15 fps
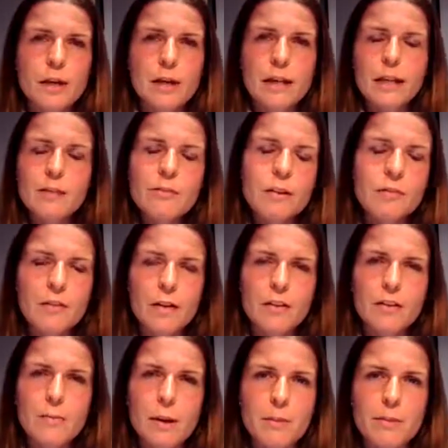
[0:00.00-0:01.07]
even if
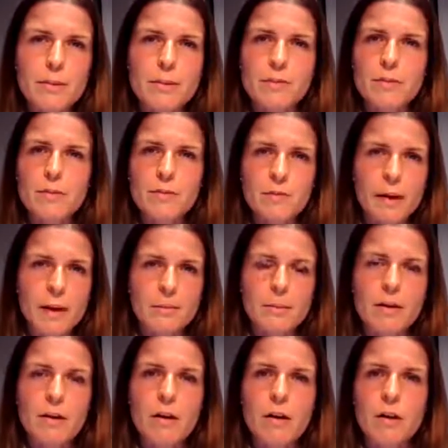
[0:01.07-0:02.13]
other members of the
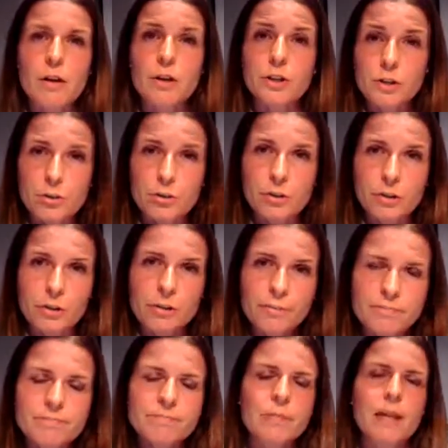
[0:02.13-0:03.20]
family are shorter,
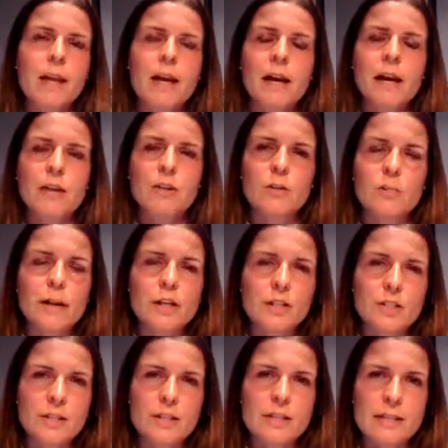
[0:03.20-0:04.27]
and you might
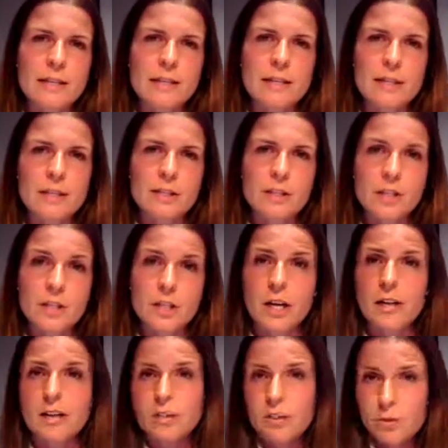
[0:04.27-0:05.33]
just think that the
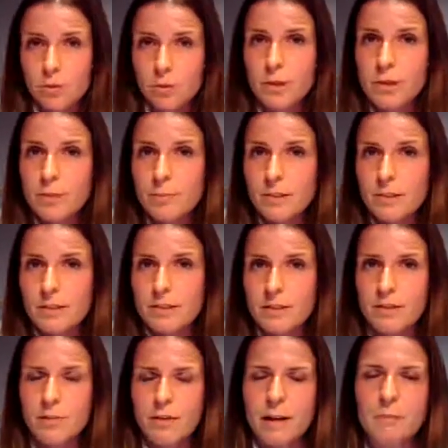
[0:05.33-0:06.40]
child is short because
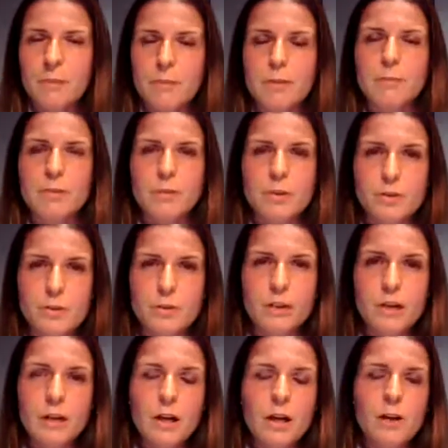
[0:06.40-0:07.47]
their family members are
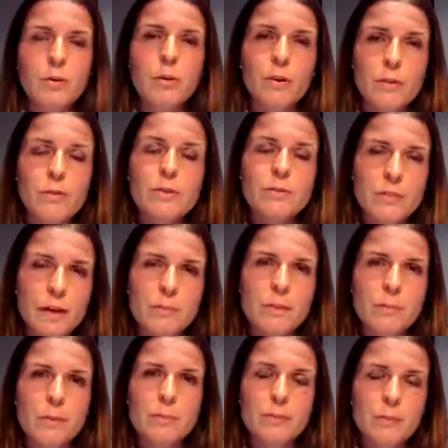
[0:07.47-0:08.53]
short, well, those family
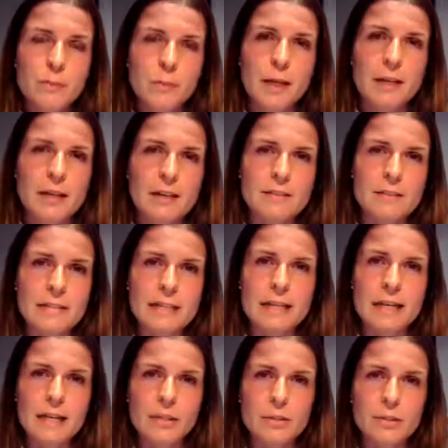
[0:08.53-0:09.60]
members might have
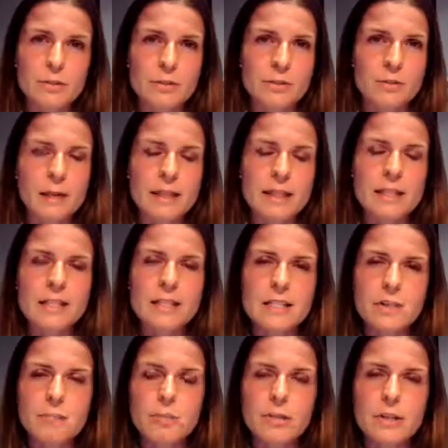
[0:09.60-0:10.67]
celiac too. So I think it's
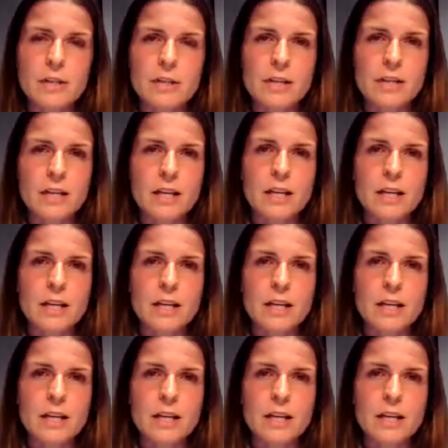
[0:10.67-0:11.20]
important